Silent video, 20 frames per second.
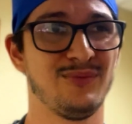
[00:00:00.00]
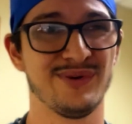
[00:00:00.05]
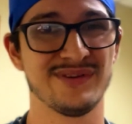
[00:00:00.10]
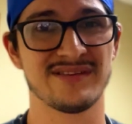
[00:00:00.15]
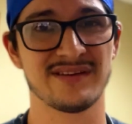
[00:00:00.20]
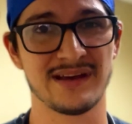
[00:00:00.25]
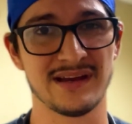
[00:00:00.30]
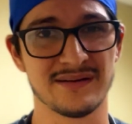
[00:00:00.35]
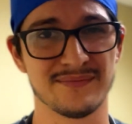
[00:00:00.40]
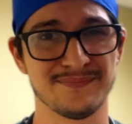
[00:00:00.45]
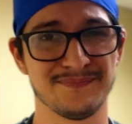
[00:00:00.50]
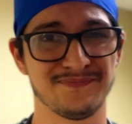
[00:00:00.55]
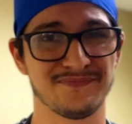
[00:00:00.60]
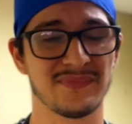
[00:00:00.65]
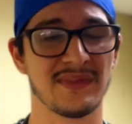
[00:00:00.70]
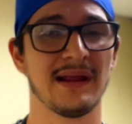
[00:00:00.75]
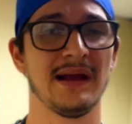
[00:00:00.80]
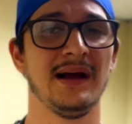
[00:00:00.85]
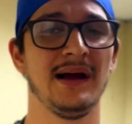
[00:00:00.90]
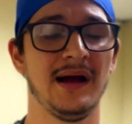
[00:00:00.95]
Once again,
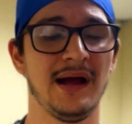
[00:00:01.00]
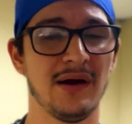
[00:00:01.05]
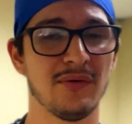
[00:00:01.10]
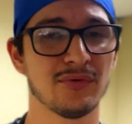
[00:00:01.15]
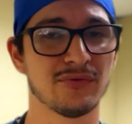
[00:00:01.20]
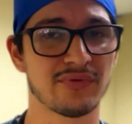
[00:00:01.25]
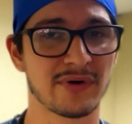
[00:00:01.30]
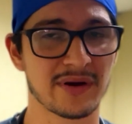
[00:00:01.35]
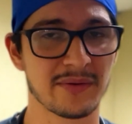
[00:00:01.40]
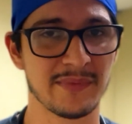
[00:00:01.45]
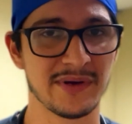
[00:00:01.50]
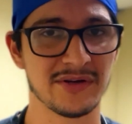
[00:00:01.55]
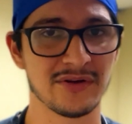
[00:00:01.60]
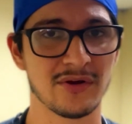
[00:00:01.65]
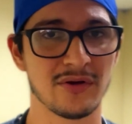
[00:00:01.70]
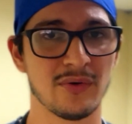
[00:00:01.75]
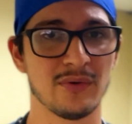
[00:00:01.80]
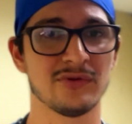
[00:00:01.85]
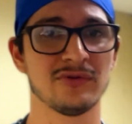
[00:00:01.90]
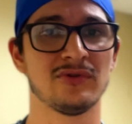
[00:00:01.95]
I would recommend you
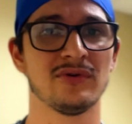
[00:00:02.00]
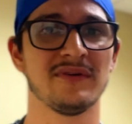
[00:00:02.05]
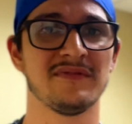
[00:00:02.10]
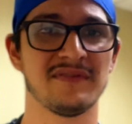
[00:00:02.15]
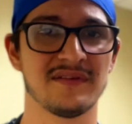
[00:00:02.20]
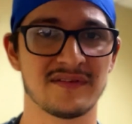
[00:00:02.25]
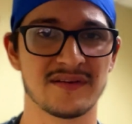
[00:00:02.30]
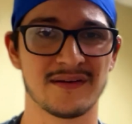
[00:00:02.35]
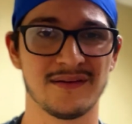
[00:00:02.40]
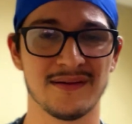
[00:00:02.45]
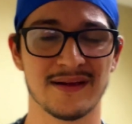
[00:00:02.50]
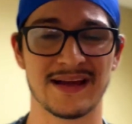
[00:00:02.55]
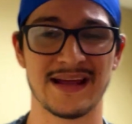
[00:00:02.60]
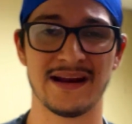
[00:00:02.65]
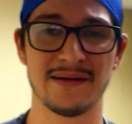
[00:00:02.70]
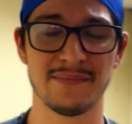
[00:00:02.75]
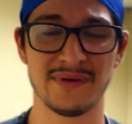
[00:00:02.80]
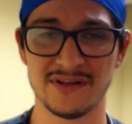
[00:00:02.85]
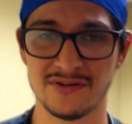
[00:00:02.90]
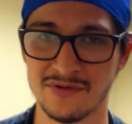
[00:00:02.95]
going to a physical
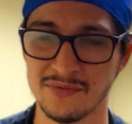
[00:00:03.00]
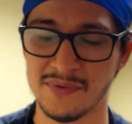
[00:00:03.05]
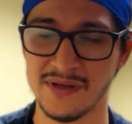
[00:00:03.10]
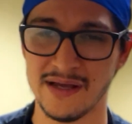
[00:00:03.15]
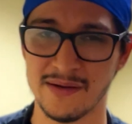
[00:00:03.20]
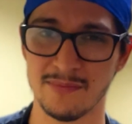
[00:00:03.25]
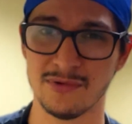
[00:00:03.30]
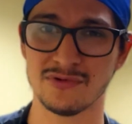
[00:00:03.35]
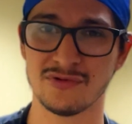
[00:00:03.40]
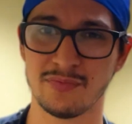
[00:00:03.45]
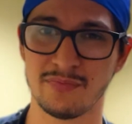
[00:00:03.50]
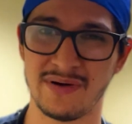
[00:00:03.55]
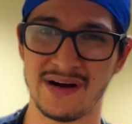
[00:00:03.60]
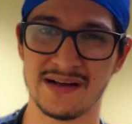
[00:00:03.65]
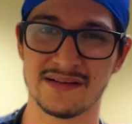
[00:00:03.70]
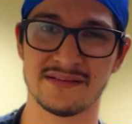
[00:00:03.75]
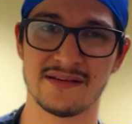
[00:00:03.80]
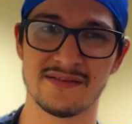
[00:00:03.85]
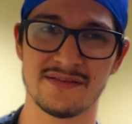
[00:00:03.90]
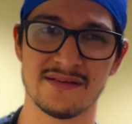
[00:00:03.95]
academy to be able to
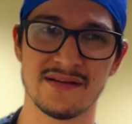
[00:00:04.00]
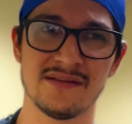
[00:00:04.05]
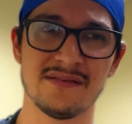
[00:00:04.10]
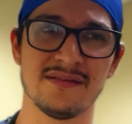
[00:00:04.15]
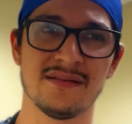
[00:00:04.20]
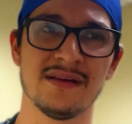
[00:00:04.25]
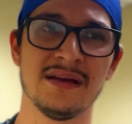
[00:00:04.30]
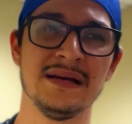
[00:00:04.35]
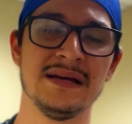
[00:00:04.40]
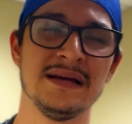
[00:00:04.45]
practice this.